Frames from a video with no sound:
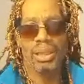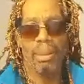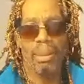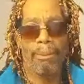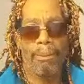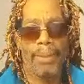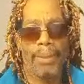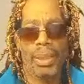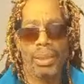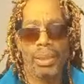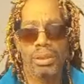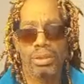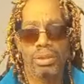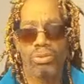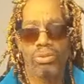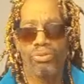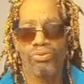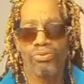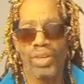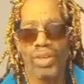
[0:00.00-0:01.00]
balls to
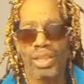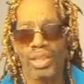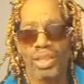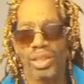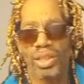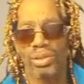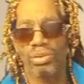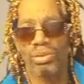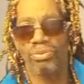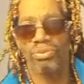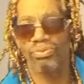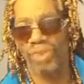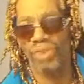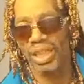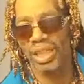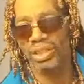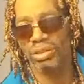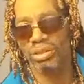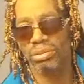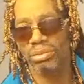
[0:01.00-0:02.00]
face you and
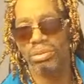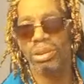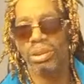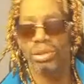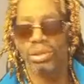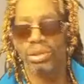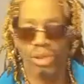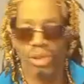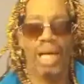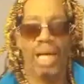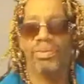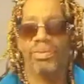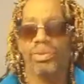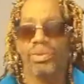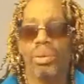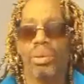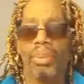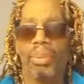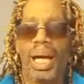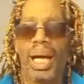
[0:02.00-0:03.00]
fight you, so they have to do
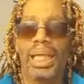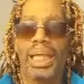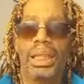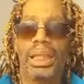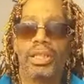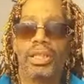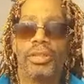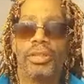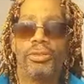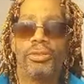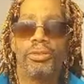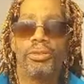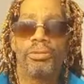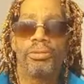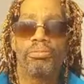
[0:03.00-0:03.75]
it behind the scenes.